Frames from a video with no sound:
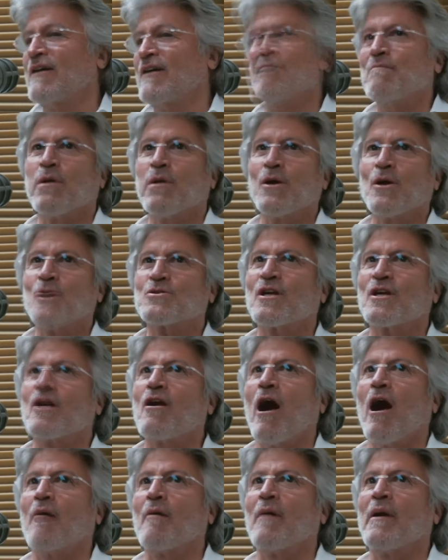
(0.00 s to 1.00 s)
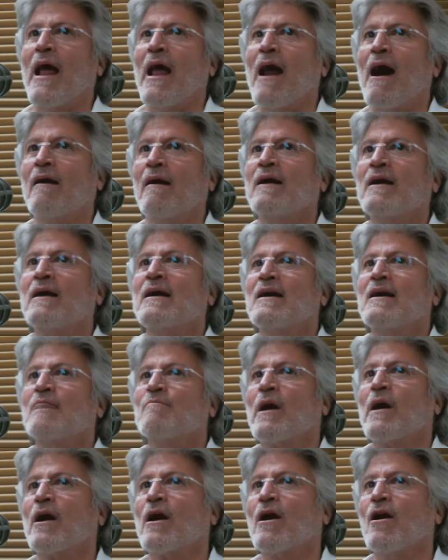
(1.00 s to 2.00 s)
That blows the carbon out.
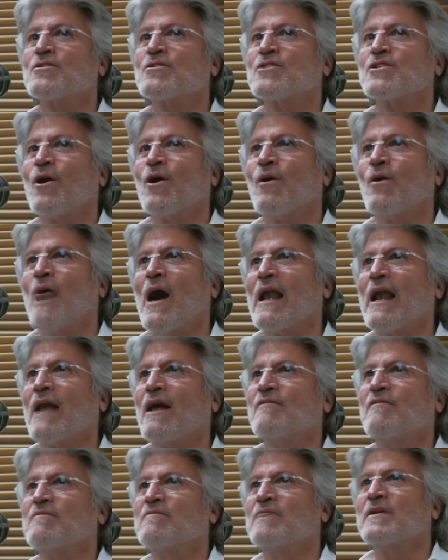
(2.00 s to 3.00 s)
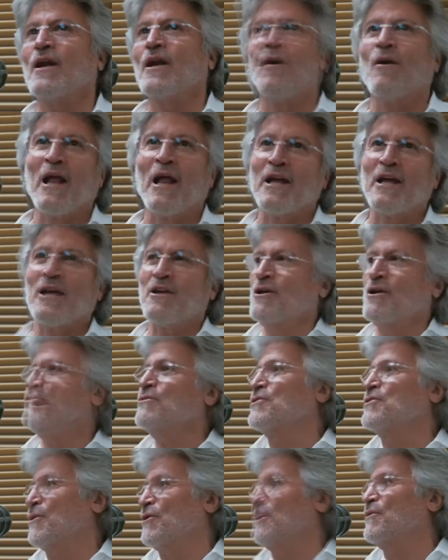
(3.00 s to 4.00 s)
But it also I love you know like you
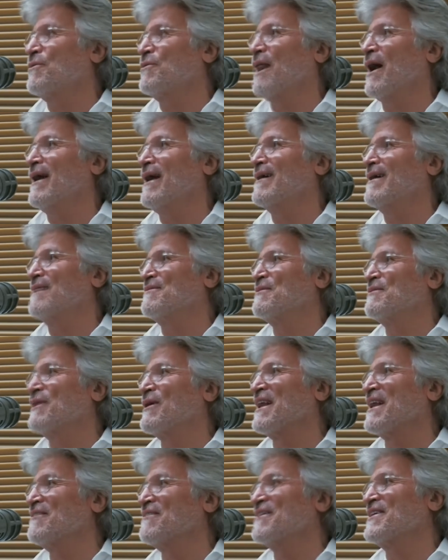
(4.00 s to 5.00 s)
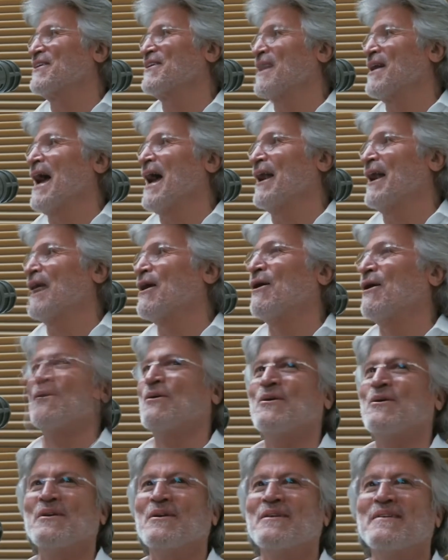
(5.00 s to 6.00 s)
two, right? I mean, we live here in
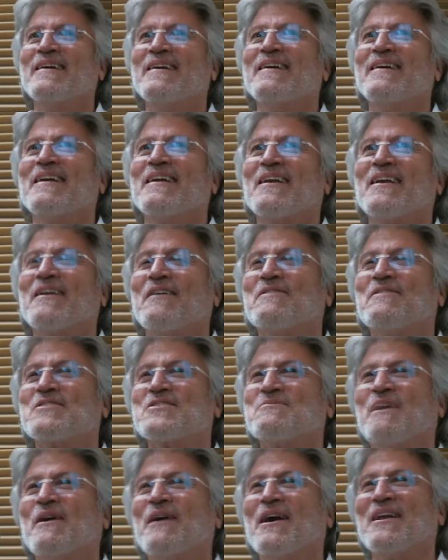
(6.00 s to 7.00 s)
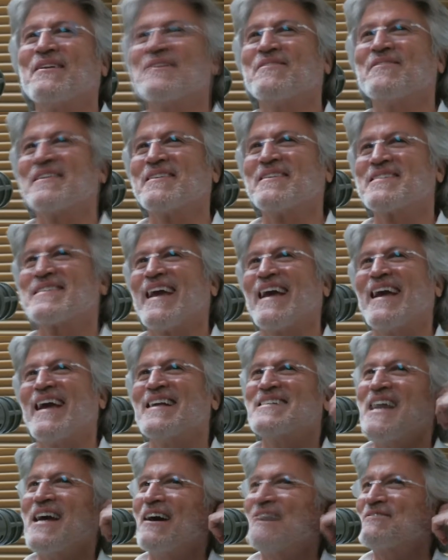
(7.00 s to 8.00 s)
Idaho and love the smell of the
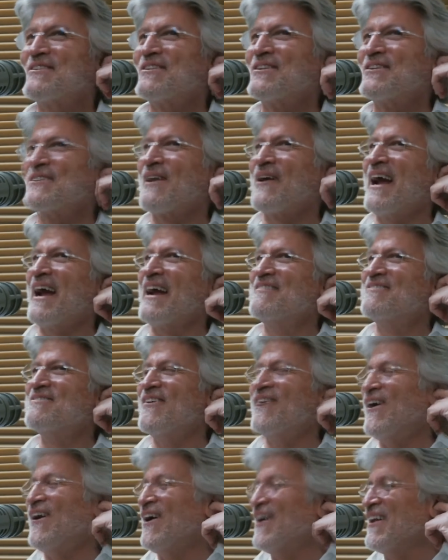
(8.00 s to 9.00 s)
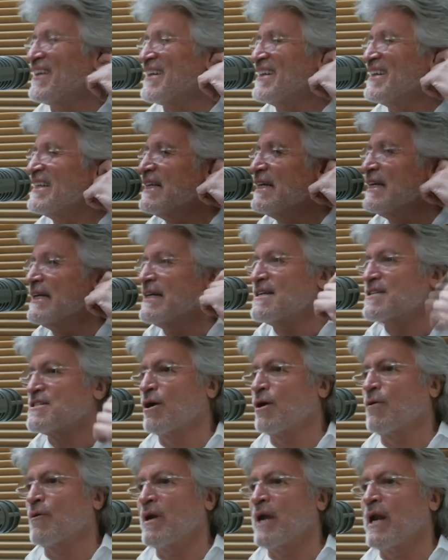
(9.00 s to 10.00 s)
sage after the rainfall, and
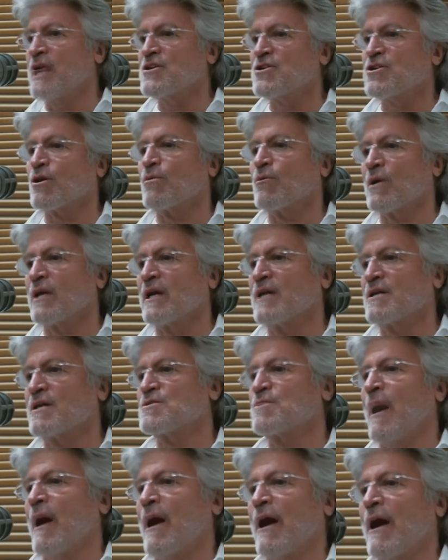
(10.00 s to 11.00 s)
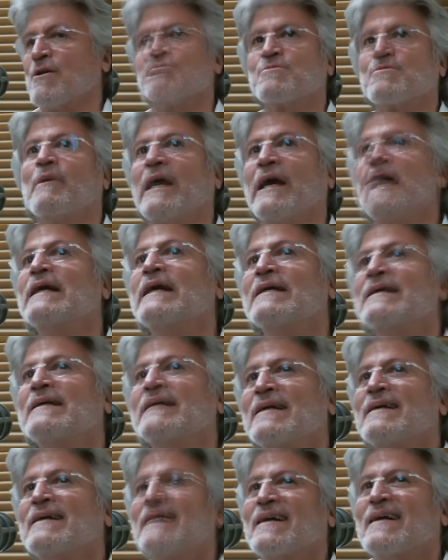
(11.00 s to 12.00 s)
so nature really inspires me.
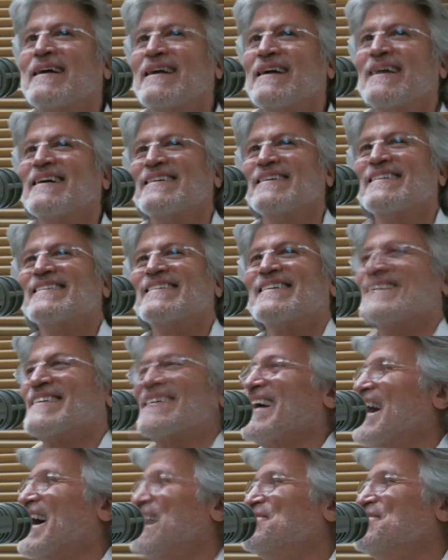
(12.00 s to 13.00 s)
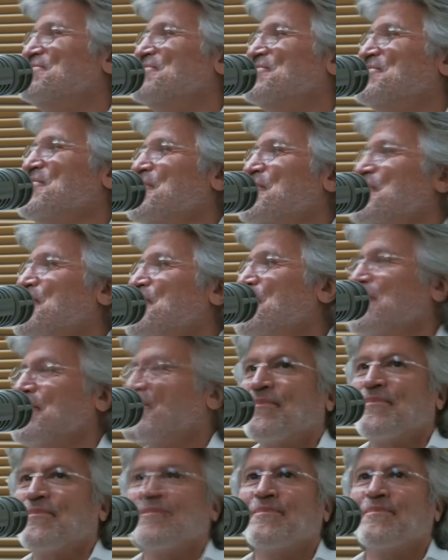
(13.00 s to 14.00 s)
All right. That's awesome. All right. Yeah. So
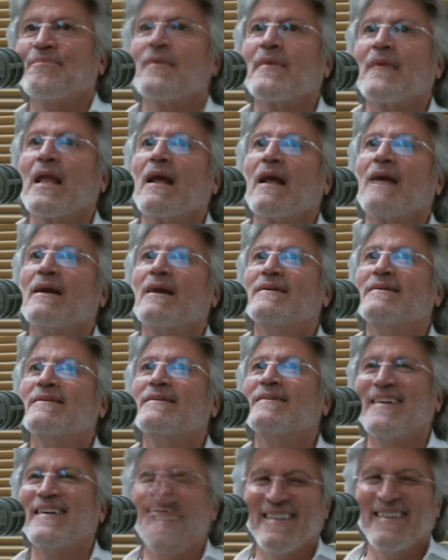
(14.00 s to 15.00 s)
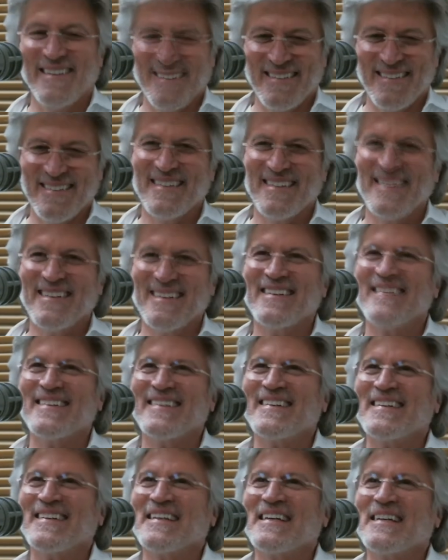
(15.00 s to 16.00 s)
Comstock, let's talk about the event. It, it
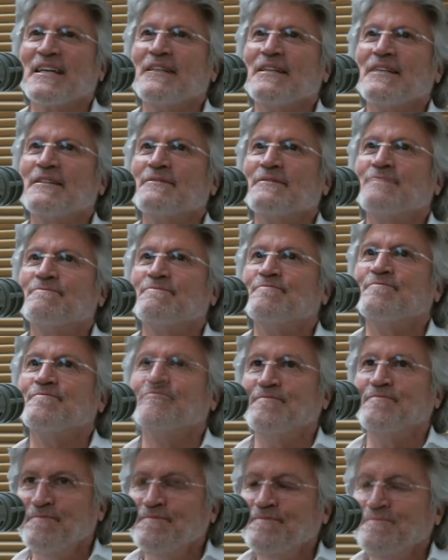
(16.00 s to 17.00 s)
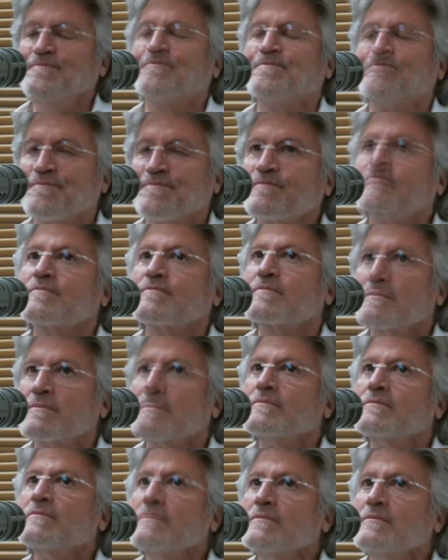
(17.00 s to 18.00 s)
has some history and it's it's basically
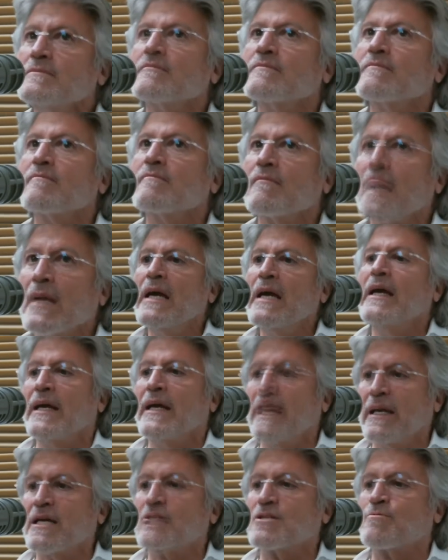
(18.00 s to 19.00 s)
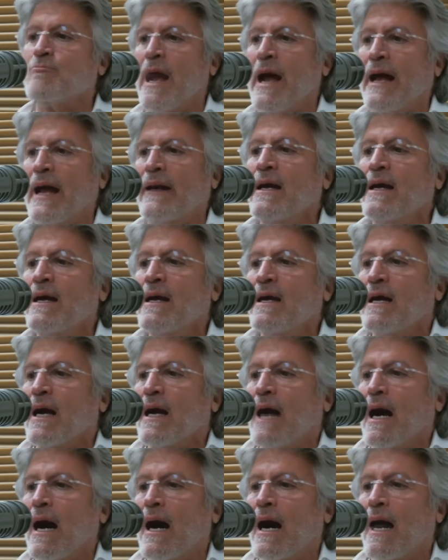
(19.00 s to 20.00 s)
it's back. It is, Brad.
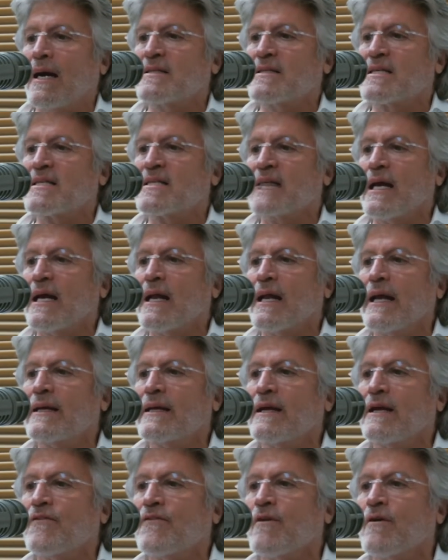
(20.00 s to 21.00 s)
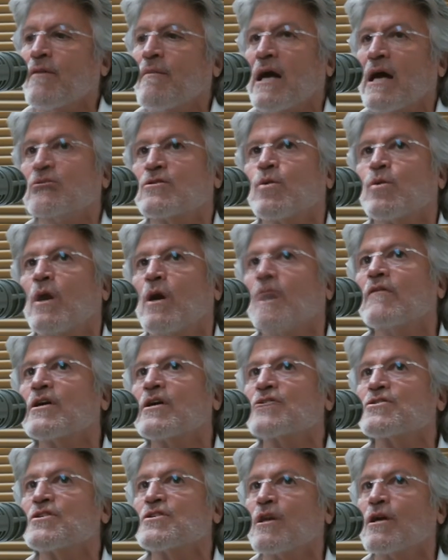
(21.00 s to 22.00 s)
Uh, it's a cell I did for about 12
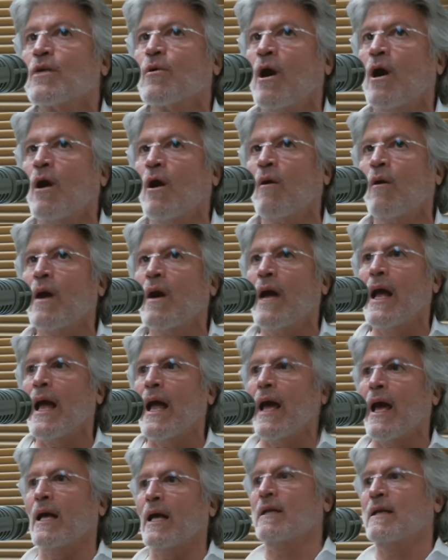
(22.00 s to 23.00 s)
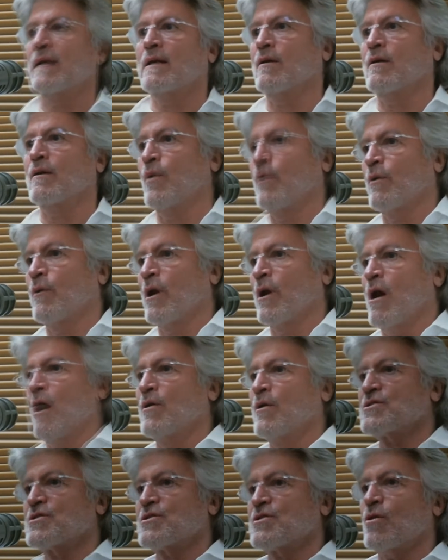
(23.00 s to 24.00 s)
years in a row, and we would
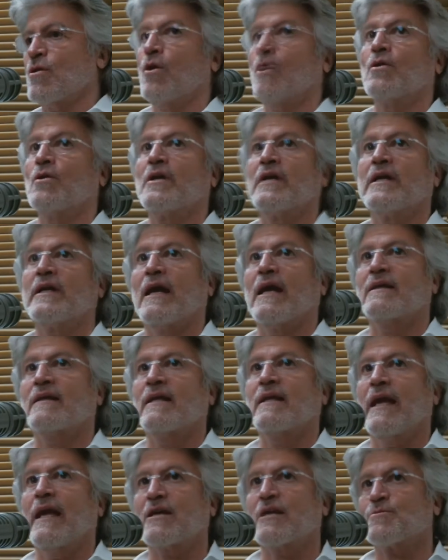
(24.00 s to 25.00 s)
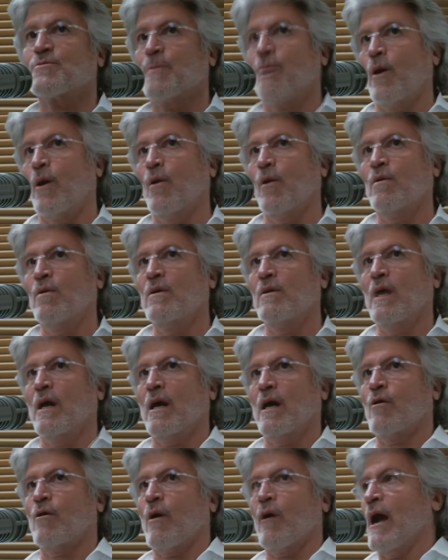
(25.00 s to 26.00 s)
always hold it at the expo
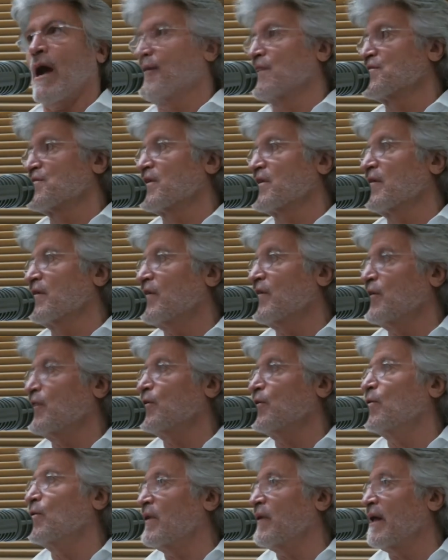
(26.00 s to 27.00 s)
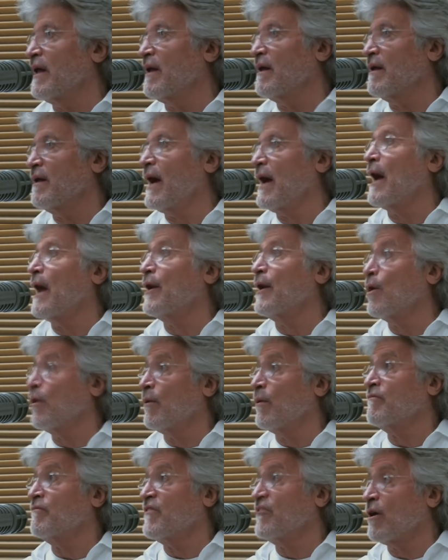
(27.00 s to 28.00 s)
uh, grounds, the, the,
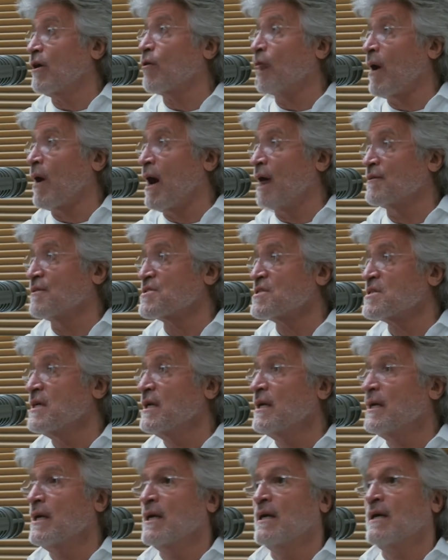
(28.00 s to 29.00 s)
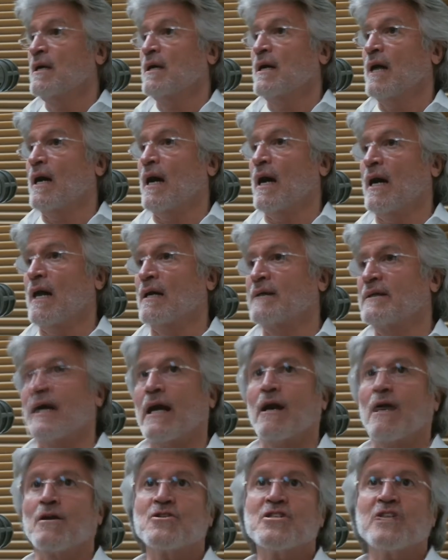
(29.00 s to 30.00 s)
Idaho Fairgrounds, mm-hmm. uh,
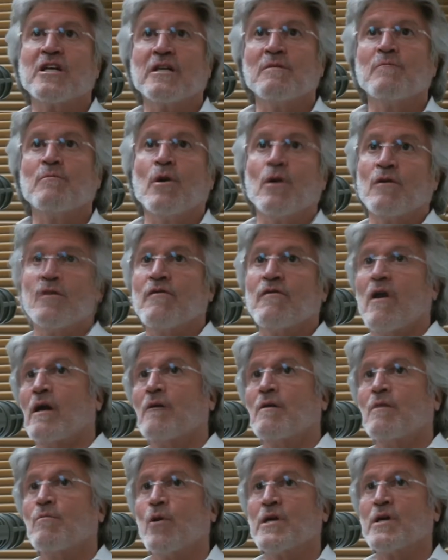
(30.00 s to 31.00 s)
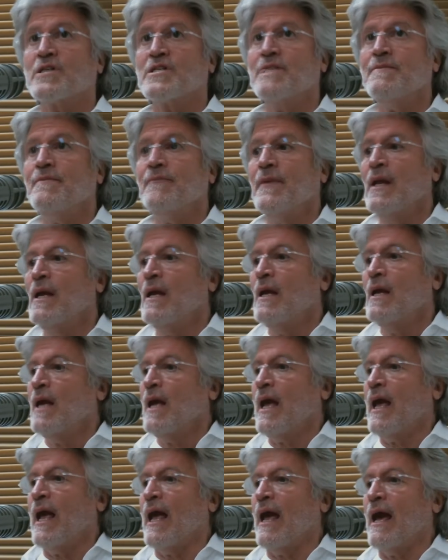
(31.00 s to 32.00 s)
down on Chinden Boulevard in Boise. Mm-hmm.
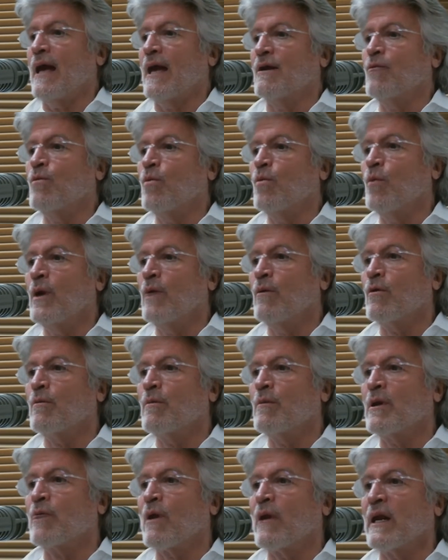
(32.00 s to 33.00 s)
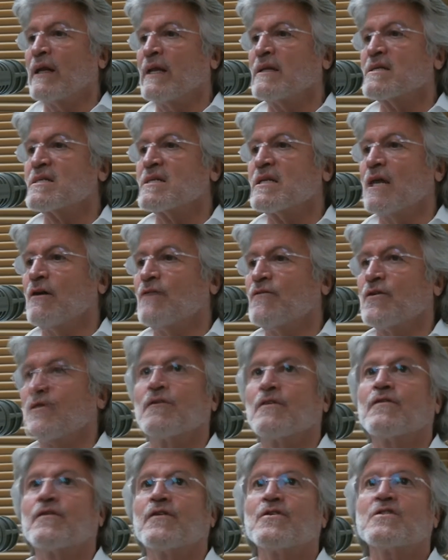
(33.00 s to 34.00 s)
And we will be running the cell for
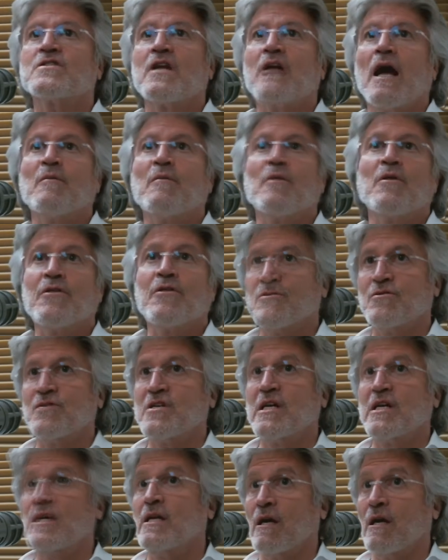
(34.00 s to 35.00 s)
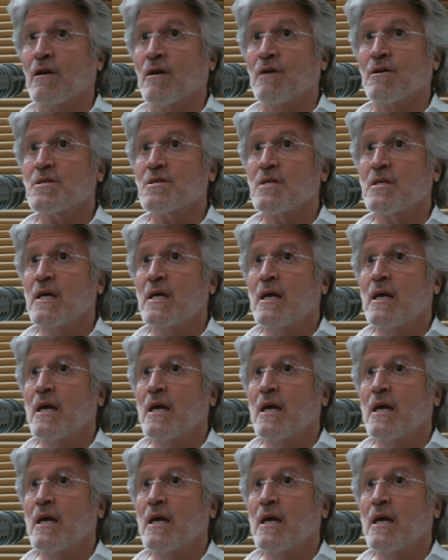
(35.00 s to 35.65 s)
the first time in 13 years.